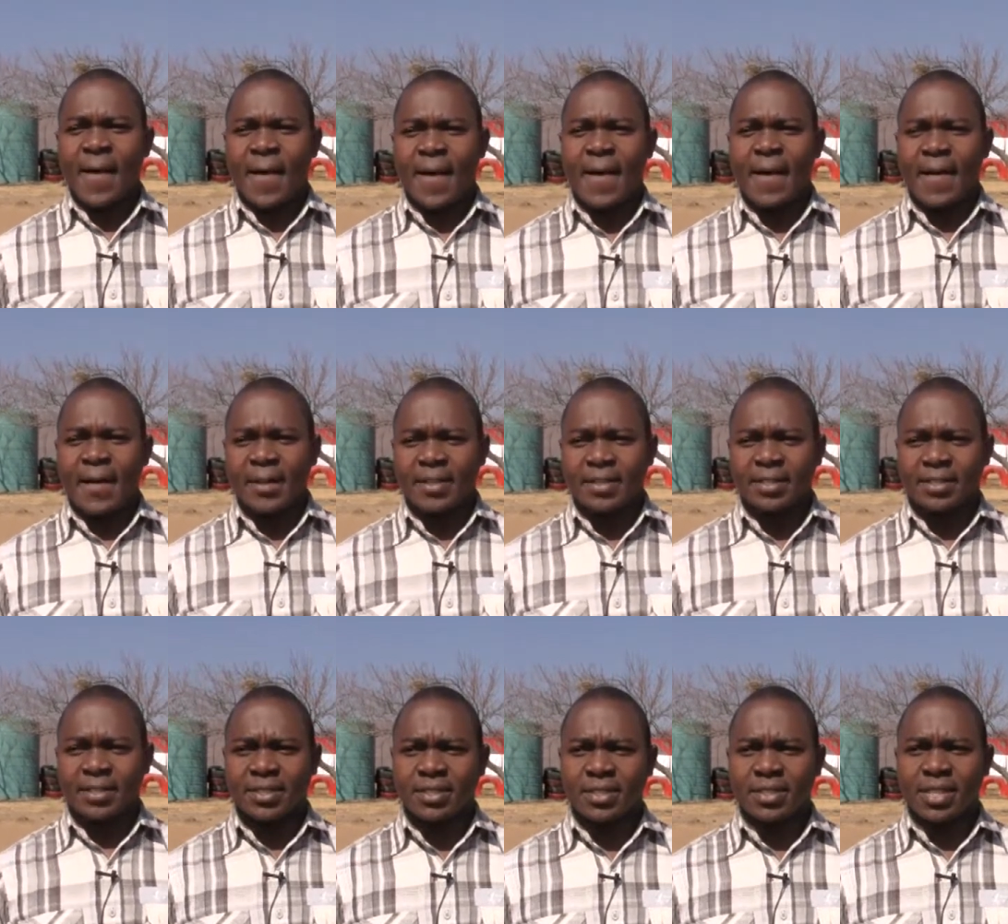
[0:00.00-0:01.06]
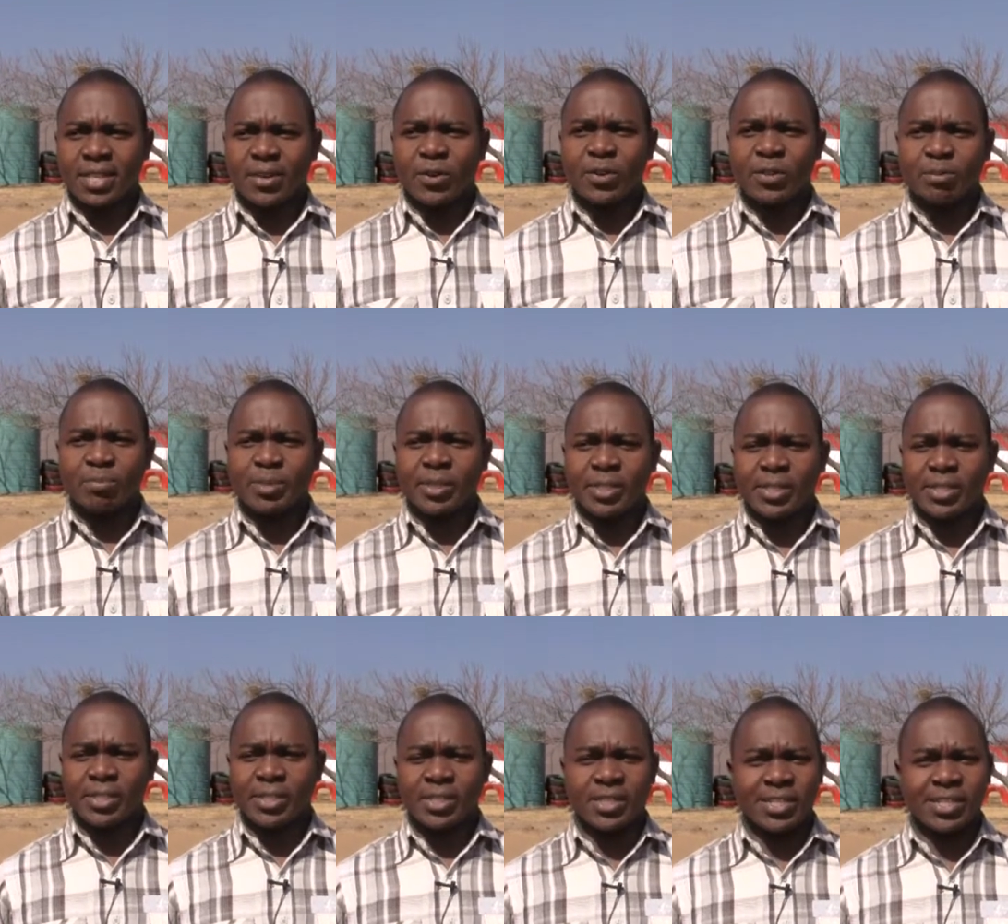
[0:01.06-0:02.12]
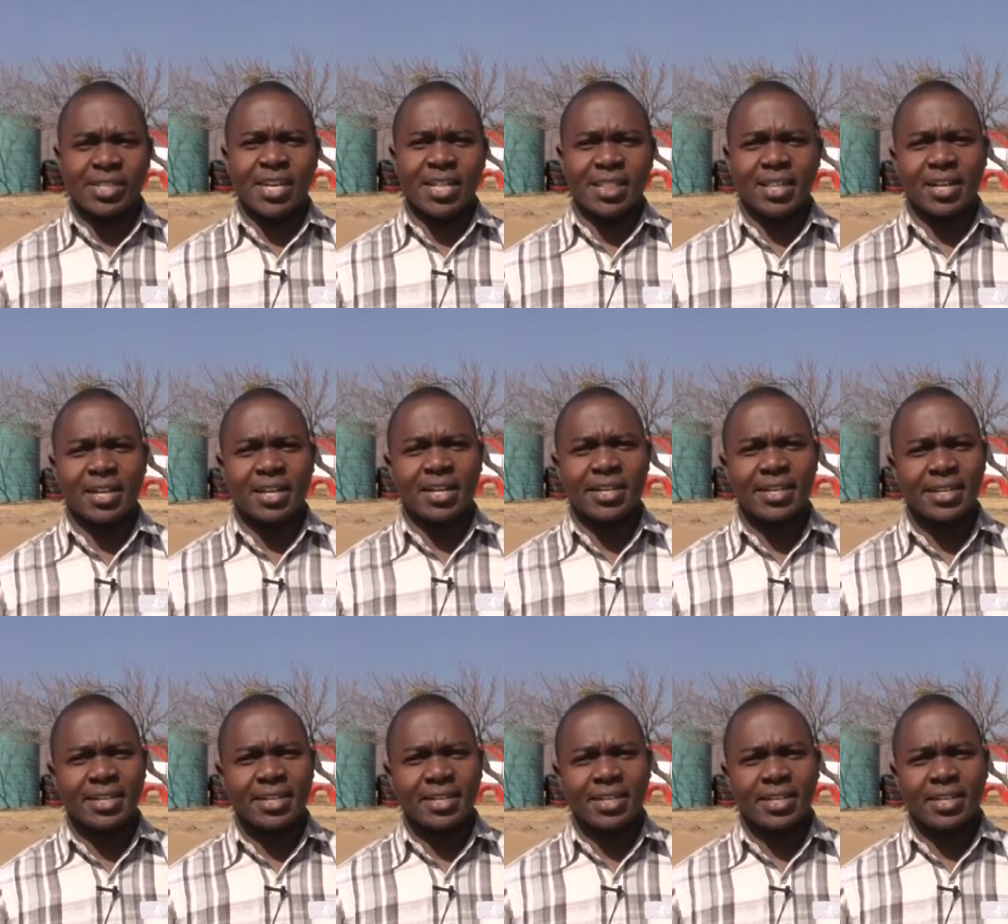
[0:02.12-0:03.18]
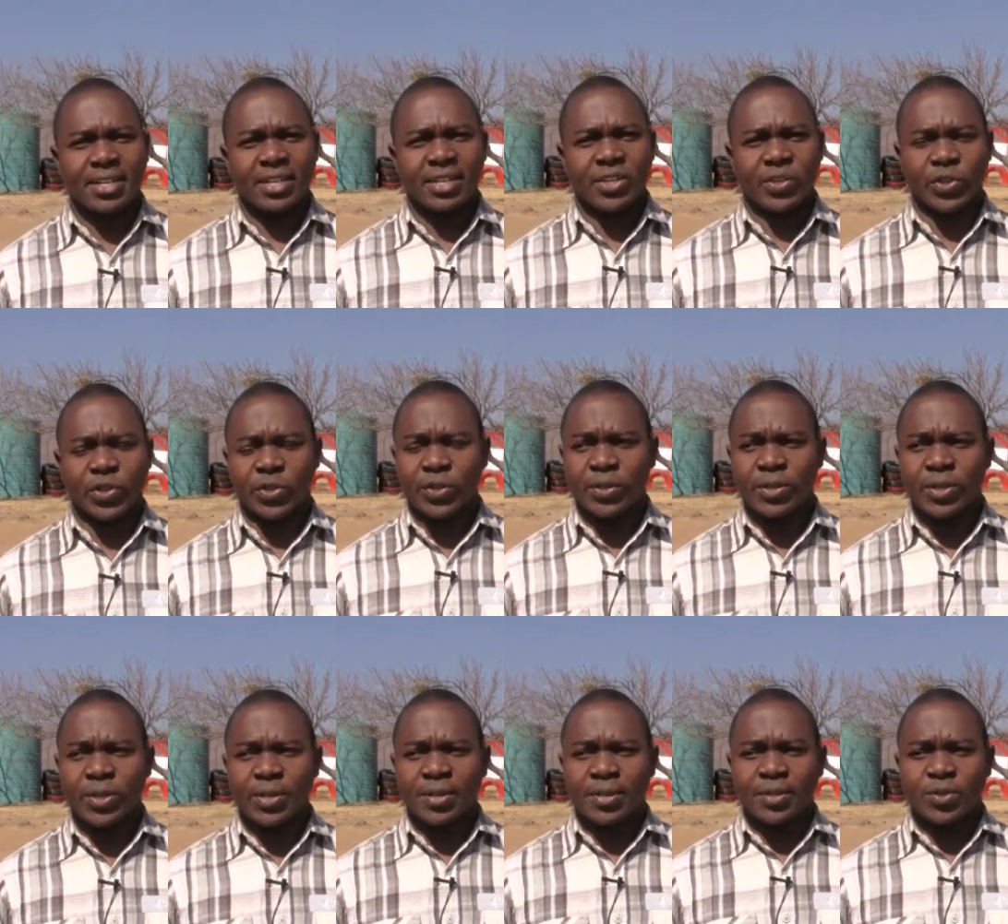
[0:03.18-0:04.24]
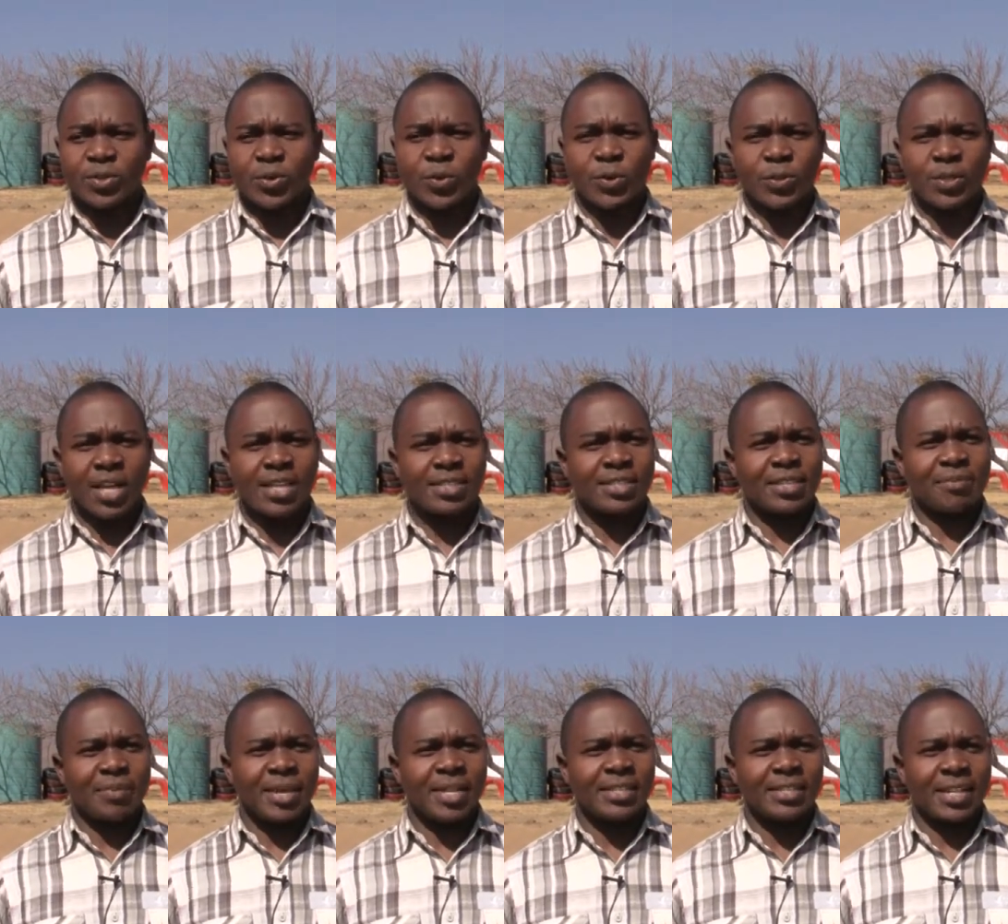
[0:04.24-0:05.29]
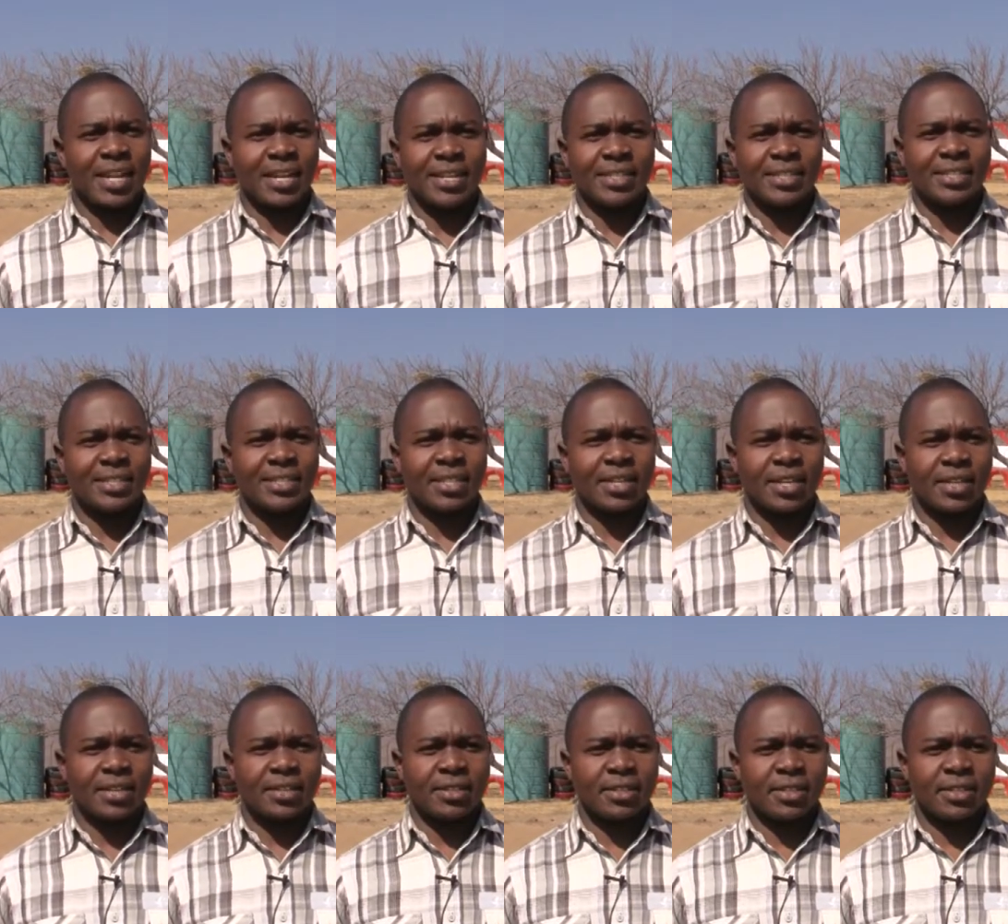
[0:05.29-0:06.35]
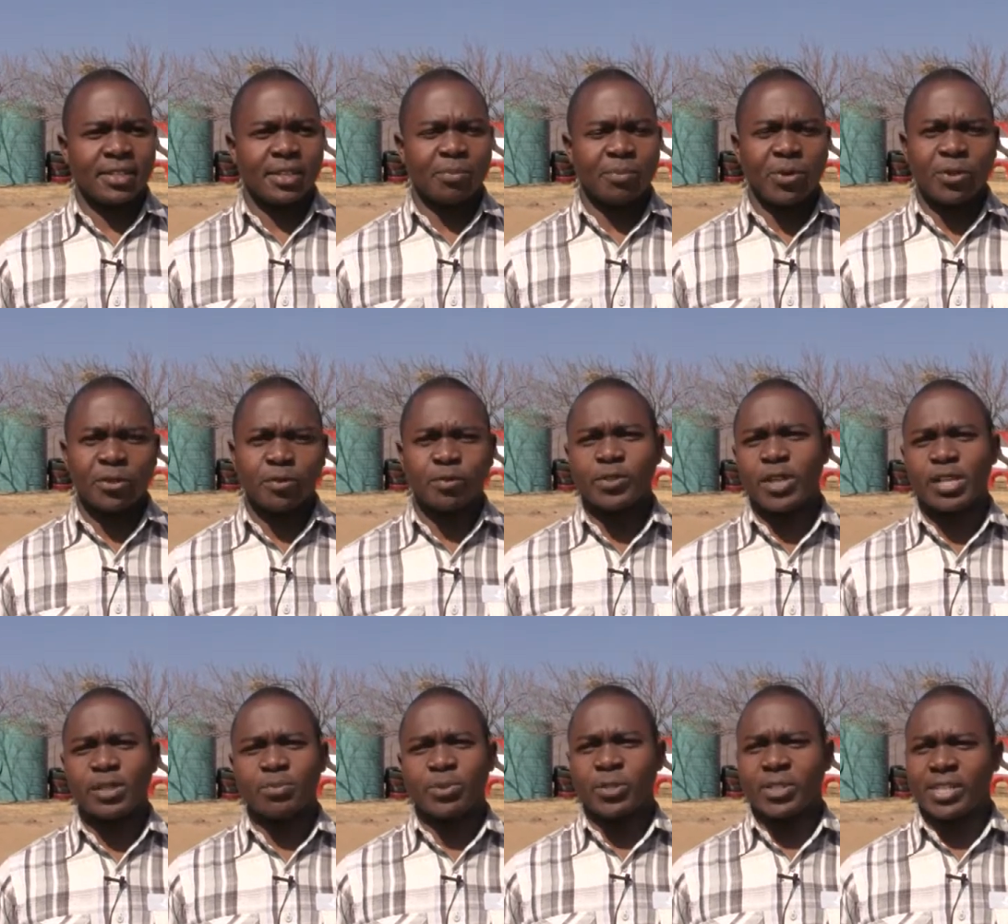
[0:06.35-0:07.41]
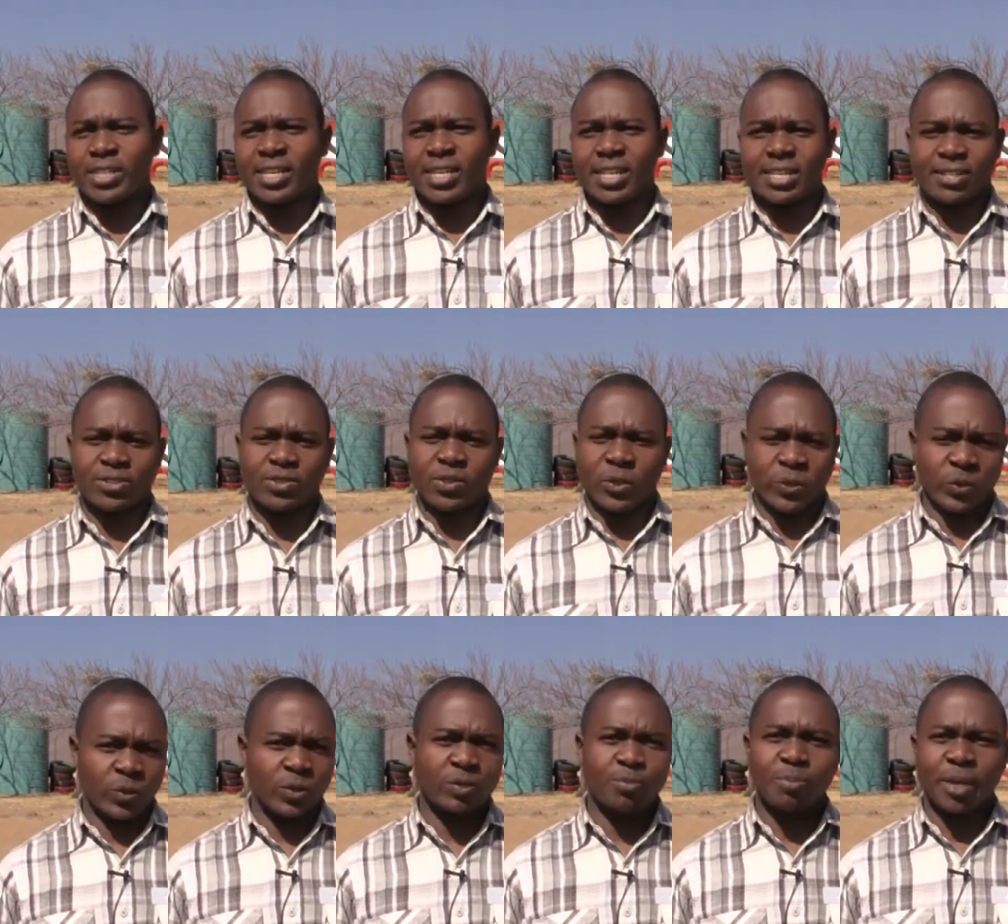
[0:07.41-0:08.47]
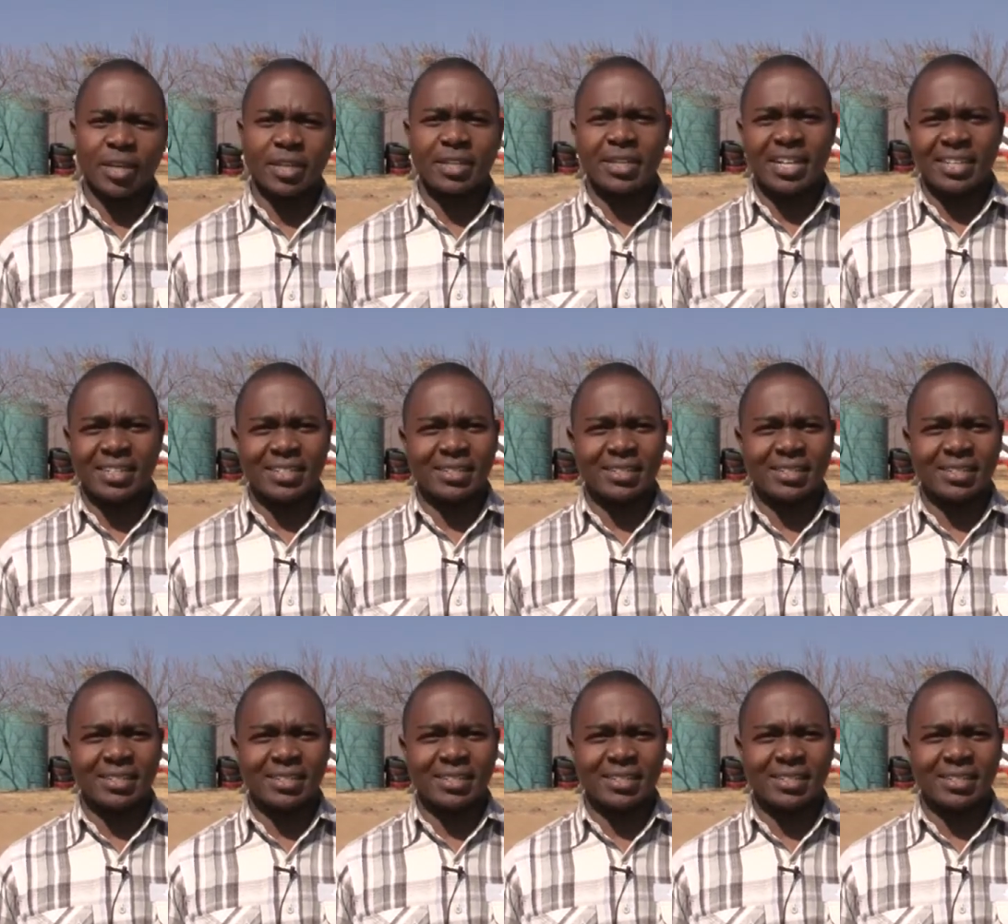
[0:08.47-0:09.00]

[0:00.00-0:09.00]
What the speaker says: they won't be near the clinic, you know. So that's the main challenge. The mode of transport here is on horseback,